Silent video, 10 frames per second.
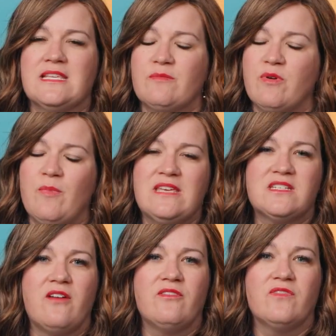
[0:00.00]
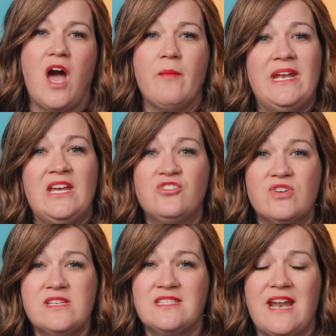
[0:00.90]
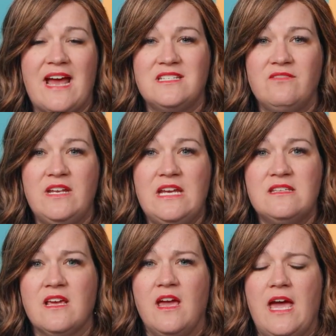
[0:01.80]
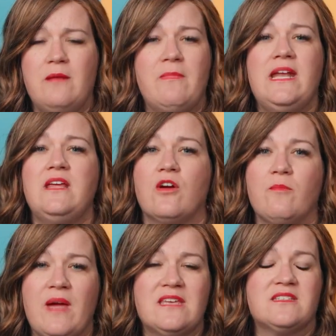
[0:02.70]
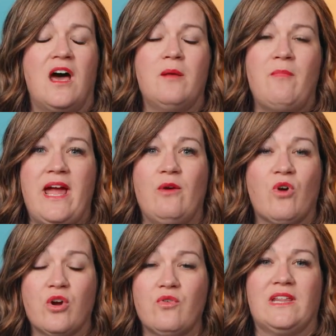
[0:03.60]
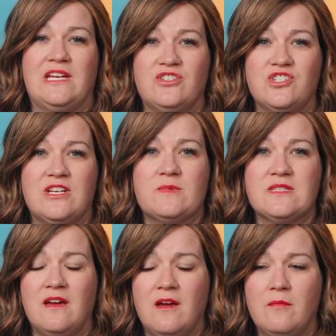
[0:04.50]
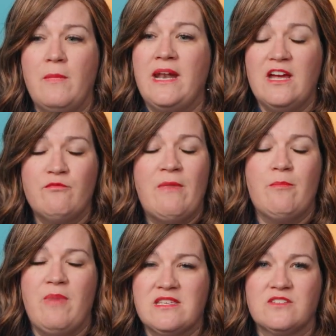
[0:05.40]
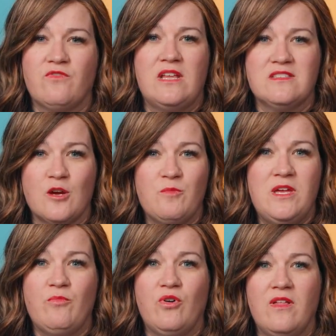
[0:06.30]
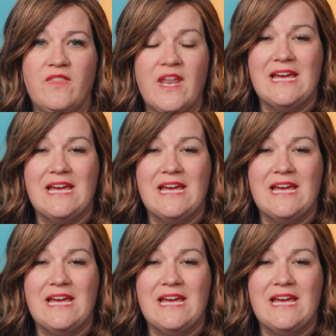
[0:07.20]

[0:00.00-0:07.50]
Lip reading: Some are based off of common interests and activities, and many are based on my work relationships. Many of my best friends are people that